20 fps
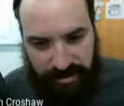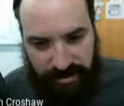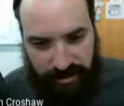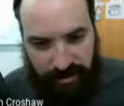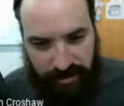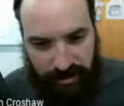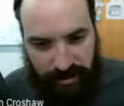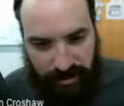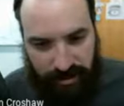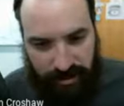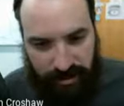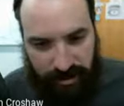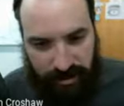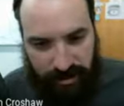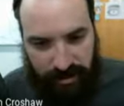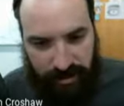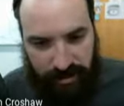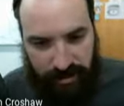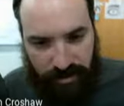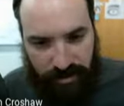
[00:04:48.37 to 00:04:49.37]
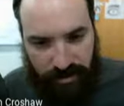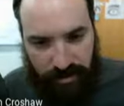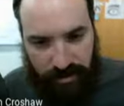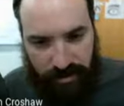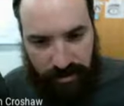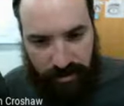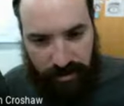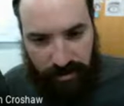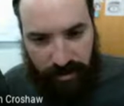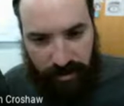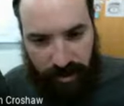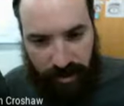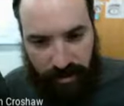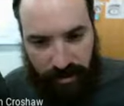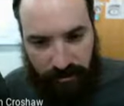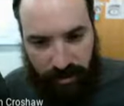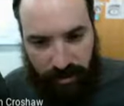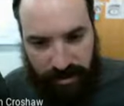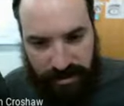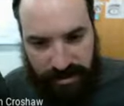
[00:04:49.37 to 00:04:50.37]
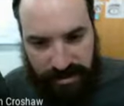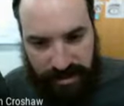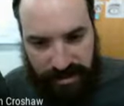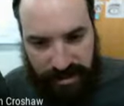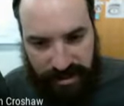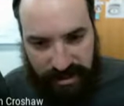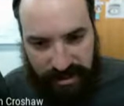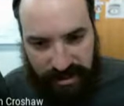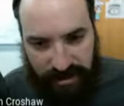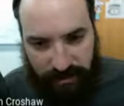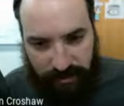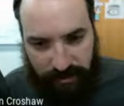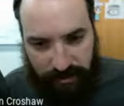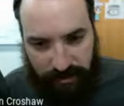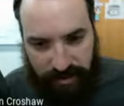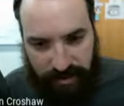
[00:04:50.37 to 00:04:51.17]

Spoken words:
So here I've already selected